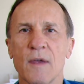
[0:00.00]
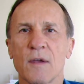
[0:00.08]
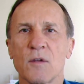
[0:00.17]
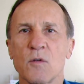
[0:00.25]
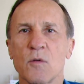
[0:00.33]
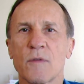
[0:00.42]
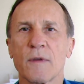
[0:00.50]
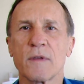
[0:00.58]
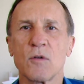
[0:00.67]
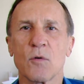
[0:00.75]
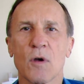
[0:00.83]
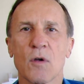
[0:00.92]
use the
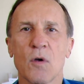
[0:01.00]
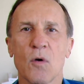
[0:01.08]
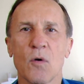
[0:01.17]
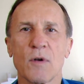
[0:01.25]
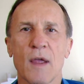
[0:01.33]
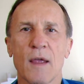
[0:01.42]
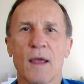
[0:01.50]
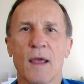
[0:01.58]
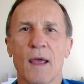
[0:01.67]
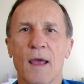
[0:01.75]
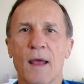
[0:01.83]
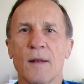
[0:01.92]
QR code
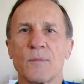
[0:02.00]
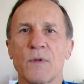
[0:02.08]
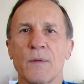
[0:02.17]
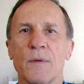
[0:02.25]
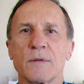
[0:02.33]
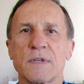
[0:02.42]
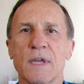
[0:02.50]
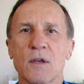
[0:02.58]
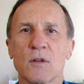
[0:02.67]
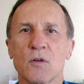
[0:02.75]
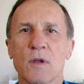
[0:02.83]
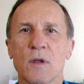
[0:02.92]
and take
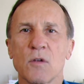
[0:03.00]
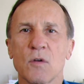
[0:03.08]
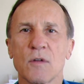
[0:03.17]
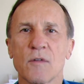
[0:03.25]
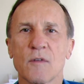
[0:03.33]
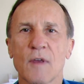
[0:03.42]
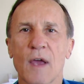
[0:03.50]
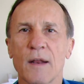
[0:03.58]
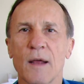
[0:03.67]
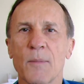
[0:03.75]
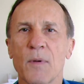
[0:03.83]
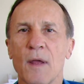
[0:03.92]
a look. You can sign
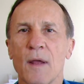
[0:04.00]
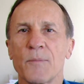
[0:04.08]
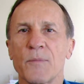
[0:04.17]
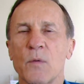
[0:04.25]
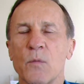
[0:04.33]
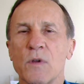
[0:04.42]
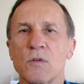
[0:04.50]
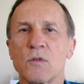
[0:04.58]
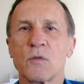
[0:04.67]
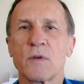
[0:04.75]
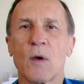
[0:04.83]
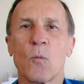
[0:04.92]
up.
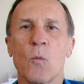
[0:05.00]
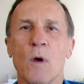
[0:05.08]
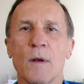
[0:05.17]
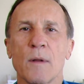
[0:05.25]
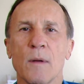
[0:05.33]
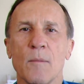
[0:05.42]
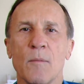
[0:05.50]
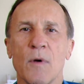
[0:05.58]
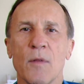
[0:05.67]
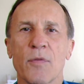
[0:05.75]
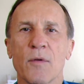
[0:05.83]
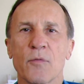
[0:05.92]
You get 1
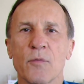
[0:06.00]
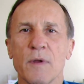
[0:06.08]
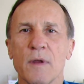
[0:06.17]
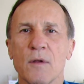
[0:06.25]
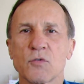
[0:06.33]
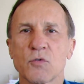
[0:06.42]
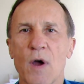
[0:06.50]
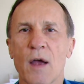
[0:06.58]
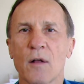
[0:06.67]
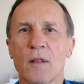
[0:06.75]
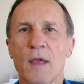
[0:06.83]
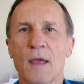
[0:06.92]
month free
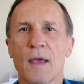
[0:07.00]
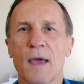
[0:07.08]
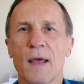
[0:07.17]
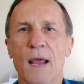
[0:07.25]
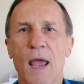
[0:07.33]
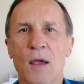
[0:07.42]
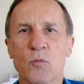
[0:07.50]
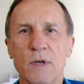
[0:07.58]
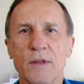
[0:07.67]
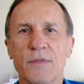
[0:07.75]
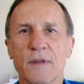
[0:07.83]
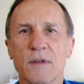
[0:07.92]
trial, and I
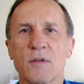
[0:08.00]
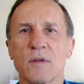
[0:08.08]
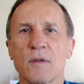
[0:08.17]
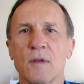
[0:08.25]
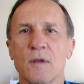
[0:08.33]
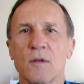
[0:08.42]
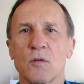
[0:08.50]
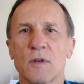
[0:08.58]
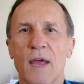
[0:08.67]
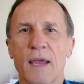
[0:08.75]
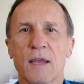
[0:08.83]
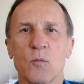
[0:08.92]
really think you'll
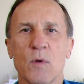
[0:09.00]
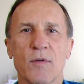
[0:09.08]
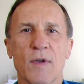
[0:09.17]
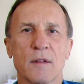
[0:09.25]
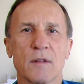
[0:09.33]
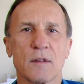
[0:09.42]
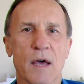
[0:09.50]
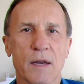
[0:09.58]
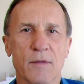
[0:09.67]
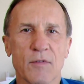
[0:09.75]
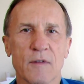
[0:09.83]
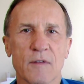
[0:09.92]
like it. We've had a
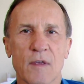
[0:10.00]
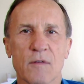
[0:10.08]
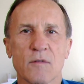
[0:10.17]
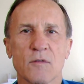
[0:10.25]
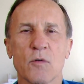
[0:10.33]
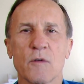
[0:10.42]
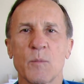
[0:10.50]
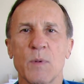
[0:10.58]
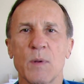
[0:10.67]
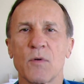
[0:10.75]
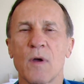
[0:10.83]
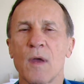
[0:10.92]
lot of success stories,
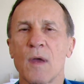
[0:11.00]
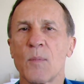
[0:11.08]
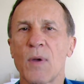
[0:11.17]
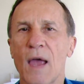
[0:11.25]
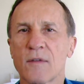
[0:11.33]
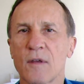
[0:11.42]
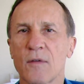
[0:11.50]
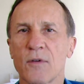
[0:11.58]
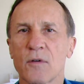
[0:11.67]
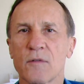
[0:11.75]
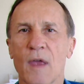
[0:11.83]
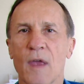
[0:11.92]
people passing
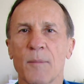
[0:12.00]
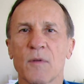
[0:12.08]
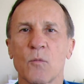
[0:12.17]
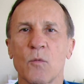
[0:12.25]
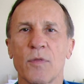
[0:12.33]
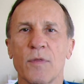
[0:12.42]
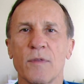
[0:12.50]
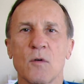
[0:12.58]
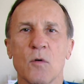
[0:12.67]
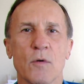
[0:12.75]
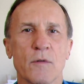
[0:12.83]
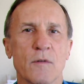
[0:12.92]
their exams with the
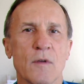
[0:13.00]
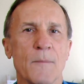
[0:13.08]
courts,